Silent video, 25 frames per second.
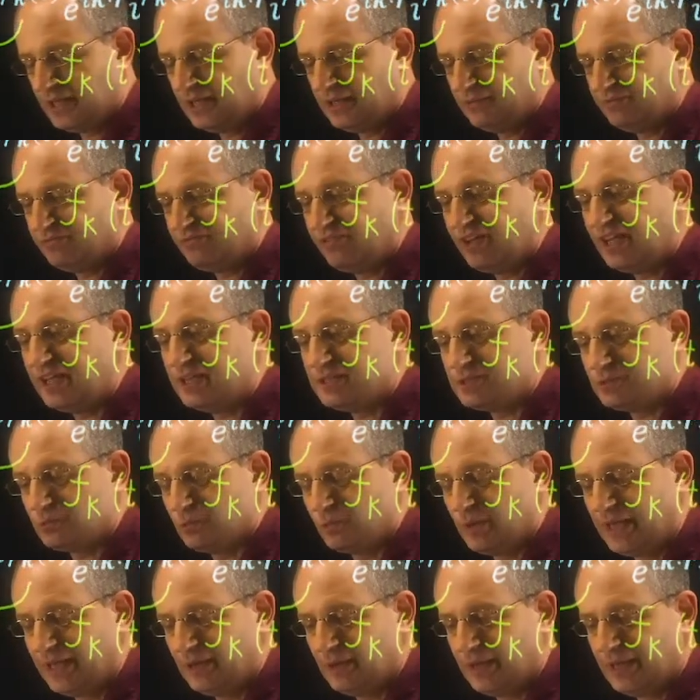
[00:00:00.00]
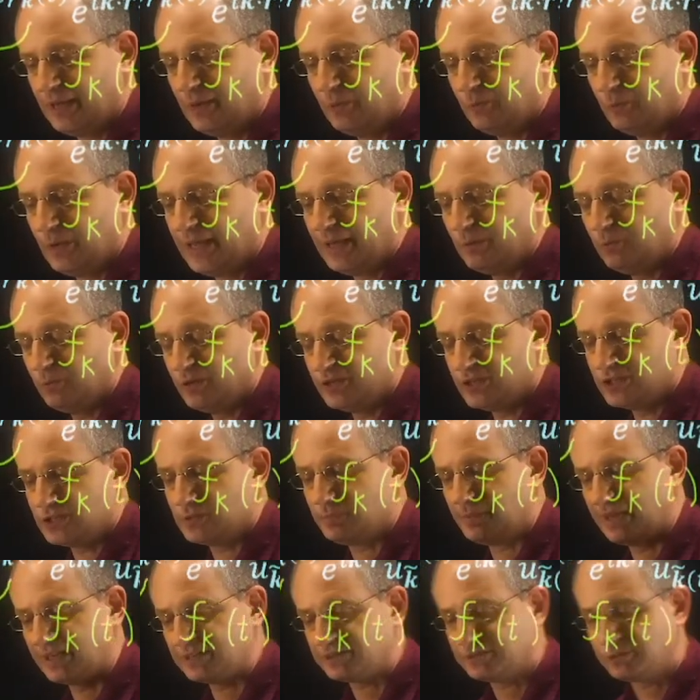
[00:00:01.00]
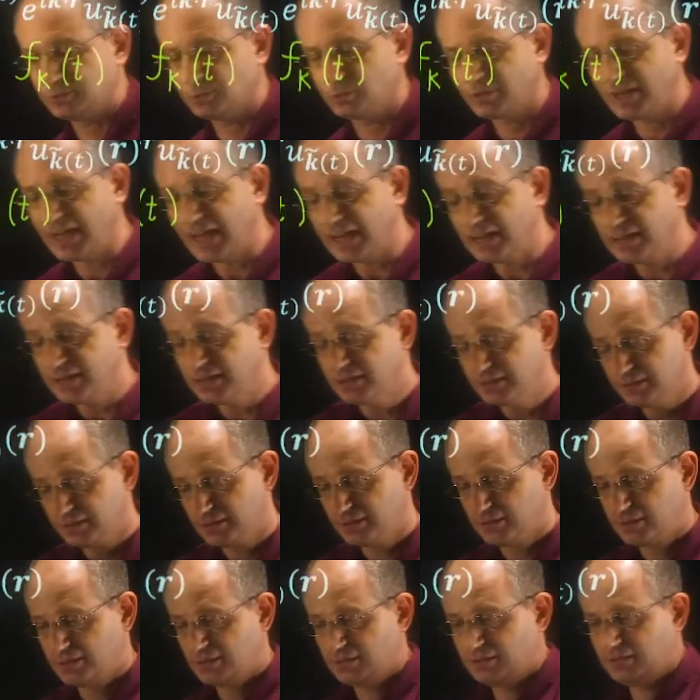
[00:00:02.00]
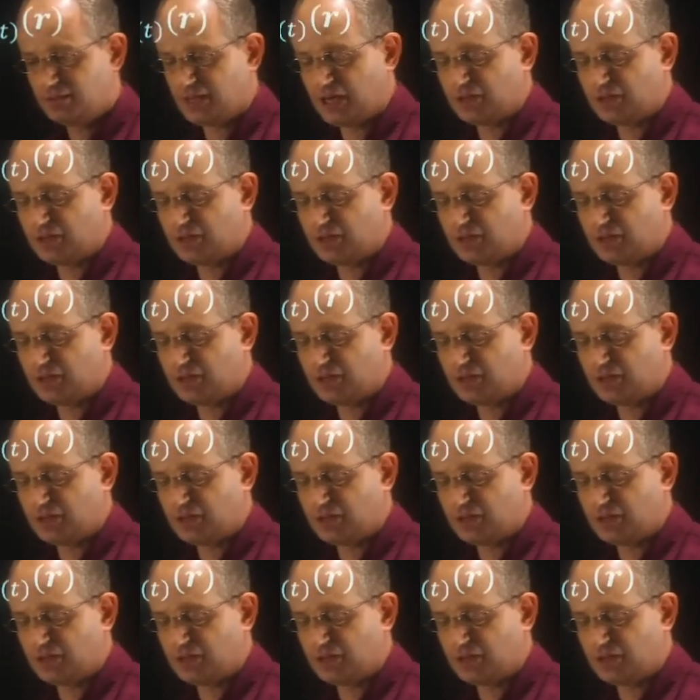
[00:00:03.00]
phase with respect to k. The